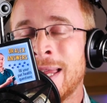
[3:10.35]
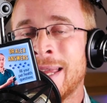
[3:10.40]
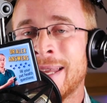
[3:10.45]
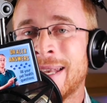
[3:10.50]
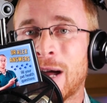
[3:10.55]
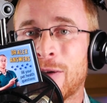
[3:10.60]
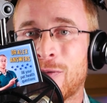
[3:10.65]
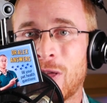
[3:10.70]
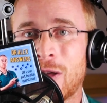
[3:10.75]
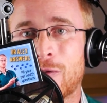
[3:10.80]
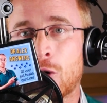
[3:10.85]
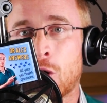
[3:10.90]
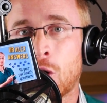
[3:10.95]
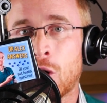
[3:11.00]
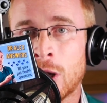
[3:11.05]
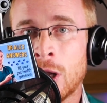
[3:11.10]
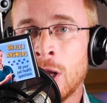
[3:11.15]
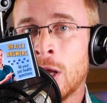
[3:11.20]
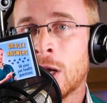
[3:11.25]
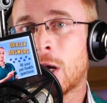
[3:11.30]
Now, if they've
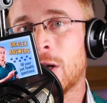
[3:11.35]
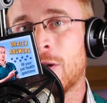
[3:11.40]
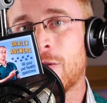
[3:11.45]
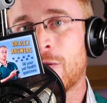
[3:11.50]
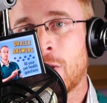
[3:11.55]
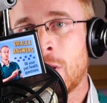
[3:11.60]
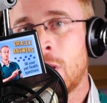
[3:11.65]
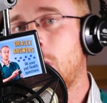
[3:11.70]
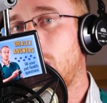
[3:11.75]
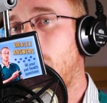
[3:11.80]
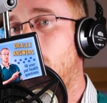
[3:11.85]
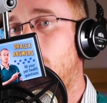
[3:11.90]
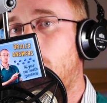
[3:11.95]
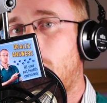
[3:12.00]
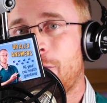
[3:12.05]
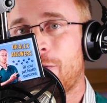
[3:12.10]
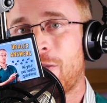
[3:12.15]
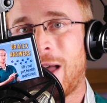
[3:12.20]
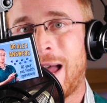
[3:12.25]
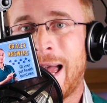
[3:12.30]
got kind of
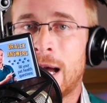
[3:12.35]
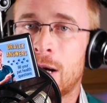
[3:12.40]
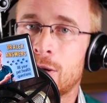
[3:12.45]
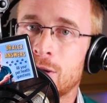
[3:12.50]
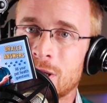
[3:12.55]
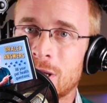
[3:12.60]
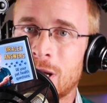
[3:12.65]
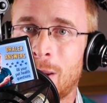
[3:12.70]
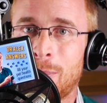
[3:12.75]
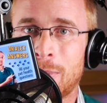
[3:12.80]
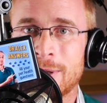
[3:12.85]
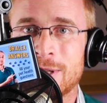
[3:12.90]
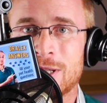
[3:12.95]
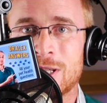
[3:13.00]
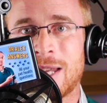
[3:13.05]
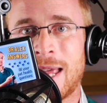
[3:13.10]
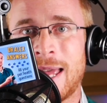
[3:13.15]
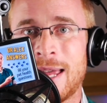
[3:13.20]
half the house, a couple of